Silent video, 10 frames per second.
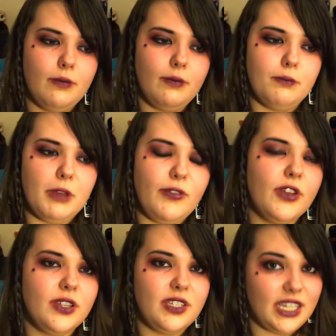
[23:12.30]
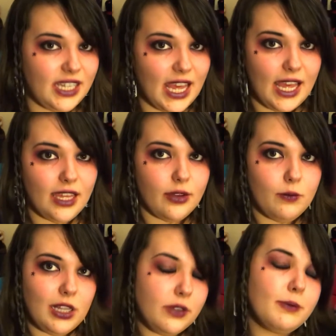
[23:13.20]
my first gig,
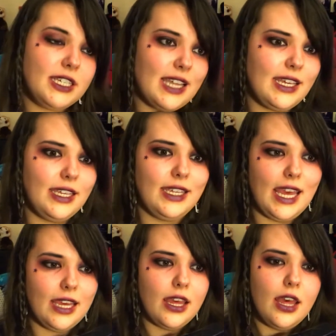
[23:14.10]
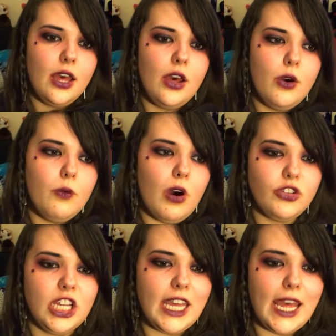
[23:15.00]
well, it was my second gig,
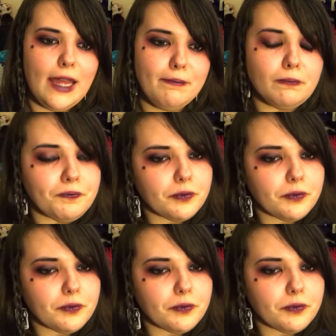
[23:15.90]
watching him,